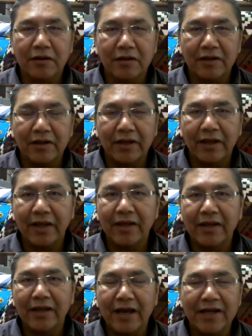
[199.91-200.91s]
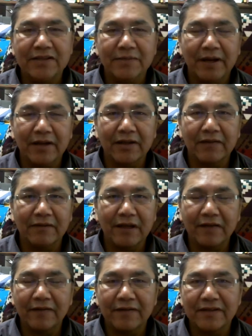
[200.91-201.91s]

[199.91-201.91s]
on any aspect of life,